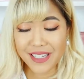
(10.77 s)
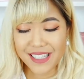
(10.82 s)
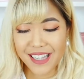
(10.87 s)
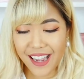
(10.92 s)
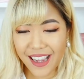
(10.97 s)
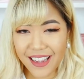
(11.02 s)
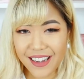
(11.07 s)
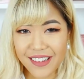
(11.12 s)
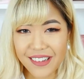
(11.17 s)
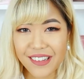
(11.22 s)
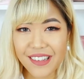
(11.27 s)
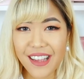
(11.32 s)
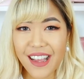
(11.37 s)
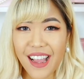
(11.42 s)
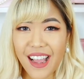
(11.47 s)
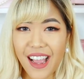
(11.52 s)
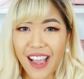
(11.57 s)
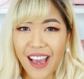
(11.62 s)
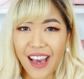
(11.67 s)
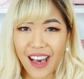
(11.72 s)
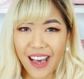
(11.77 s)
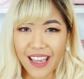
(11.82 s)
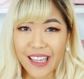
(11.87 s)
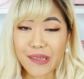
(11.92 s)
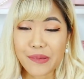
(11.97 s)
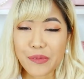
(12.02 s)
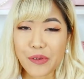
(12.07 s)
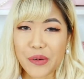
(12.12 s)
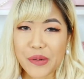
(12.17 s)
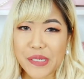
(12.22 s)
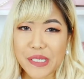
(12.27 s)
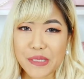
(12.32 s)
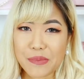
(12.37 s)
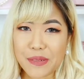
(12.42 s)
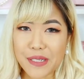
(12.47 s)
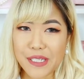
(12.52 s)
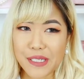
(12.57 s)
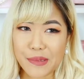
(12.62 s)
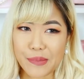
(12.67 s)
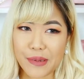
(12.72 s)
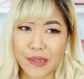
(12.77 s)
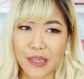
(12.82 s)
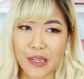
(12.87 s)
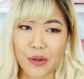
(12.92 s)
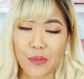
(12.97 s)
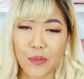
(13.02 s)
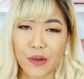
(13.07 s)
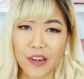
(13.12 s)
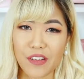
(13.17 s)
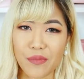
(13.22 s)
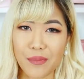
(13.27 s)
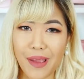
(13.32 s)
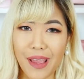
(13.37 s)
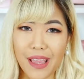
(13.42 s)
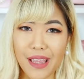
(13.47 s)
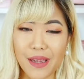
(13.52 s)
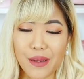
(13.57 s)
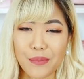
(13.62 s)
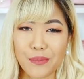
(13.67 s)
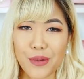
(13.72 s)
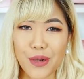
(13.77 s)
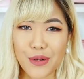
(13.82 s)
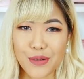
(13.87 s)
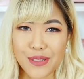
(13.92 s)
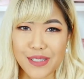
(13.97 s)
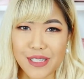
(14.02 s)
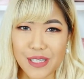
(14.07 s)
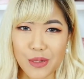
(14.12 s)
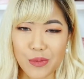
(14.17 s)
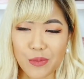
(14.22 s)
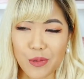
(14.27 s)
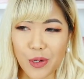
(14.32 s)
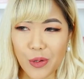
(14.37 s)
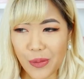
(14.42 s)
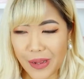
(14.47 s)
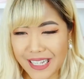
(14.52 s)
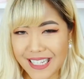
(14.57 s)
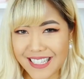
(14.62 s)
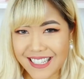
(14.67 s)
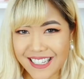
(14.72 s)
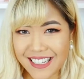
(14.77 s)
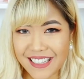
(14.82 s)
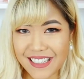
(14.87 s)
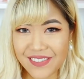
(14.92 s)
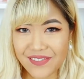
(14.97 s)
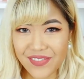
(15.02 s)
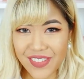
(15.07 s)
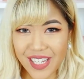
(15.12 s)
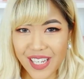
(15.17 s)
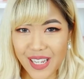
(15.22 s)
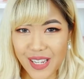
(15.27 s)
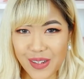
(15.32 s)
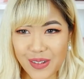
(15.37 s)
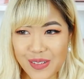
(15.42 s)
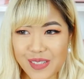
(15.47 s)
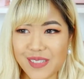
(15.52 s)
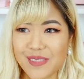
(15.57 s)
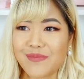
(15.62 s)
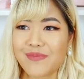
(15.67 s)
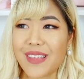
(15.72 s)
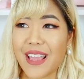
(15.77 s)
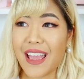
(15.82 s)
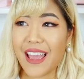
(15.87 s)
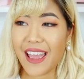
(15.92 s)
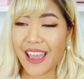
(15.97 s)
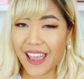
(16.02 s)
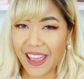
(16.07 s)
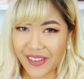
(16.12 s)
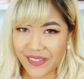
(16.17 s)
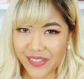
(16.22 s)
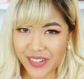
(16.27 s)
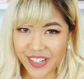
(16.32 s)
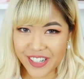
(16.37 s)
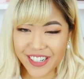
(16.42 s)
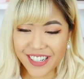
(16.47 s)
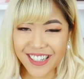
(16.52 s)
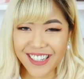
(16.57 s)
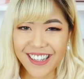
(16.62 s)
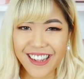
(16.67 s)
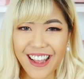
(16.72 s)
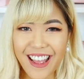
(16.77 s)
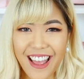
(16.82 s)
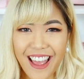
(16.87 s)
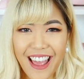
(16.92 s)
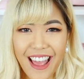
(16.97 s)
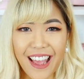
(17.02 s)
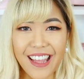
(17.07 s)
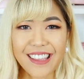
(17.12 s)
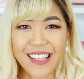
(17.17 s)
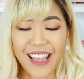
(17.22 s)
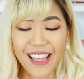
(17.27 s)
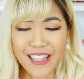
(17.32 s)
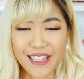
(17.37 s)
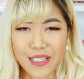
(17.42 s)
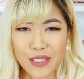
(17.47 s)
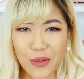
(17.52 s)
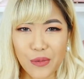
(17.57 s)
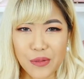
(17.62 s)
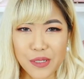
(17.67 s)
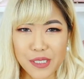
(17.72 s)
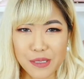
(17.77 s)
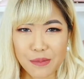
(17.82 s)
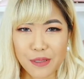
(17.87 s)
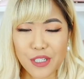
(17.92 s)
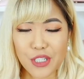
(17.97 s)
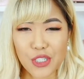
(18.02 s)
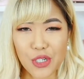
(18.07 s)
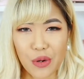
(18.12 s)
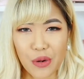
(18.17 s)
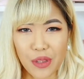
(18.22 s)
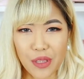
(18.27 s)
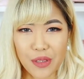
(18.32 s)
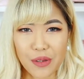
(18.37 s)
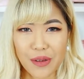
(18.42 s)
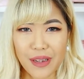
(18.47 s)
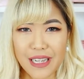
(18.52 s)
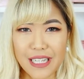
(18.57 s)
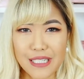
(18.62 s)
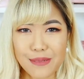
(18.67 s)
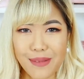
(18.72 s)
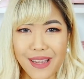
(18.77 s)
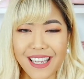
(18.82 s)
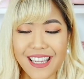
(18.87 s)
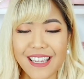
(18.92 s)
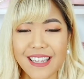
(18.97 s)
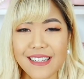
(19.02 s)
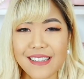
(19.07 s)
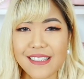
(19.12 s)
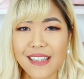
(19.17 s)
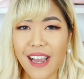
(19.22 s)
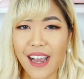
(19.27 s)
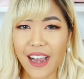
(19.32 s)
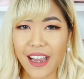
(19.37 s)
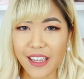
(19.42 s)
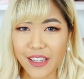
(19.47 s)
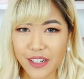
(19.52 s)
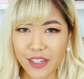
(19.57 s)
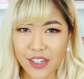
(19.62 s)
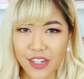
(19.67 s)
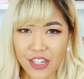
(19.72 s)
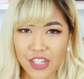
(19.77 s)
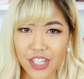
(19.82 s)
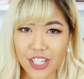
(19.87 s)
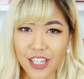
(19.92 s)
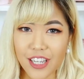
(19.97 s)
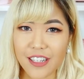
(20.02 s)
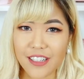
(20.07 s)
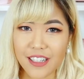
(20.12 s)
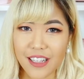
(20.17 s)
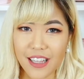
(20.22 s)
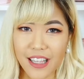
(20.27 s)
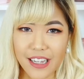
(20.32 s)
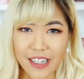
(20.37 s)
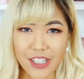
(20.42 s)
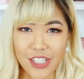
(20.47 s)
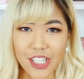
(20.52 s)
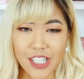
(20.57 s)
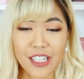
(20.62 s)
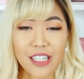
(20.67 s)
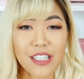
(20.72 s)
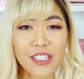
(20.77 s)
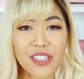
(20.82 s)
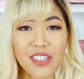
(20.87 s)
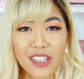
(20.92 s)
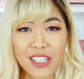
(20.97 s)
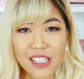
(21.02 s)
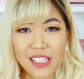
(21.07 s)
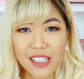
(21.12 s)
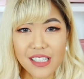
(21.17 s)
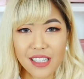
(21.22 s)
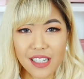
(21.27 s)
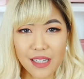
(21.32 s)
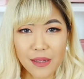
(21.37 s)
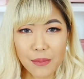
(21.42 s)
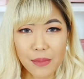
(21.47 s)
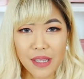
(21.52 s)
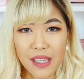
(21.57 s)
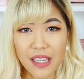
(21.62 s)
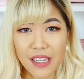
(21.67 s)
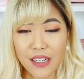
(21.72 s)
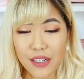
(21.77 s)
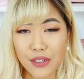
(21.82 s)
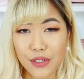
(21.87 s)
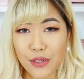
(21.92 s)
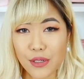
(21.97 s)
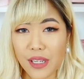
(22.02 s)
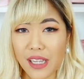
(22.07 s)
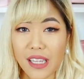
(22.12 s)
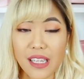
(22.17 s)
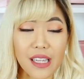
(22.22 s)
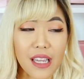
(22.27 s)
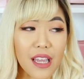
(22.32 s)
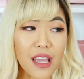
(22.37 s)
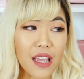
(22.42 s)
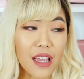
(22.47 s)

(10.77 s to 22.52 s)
title, I am going to be doing one of my most requested videos ever, and that is going to be showing you guys my entire Chanel collection. So this is going to be including,